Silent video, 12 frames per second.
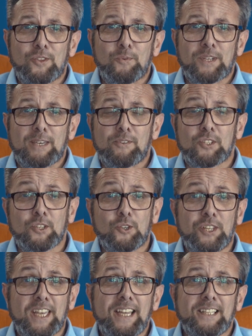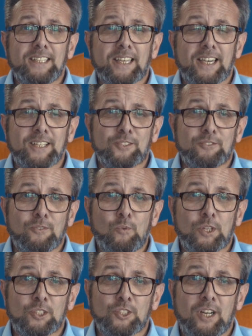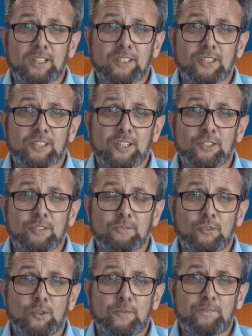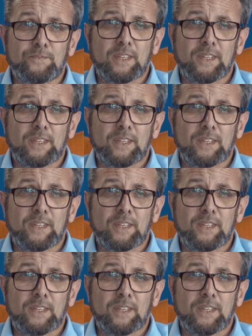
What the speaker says: that will give us a good indicator of what a child is searching for.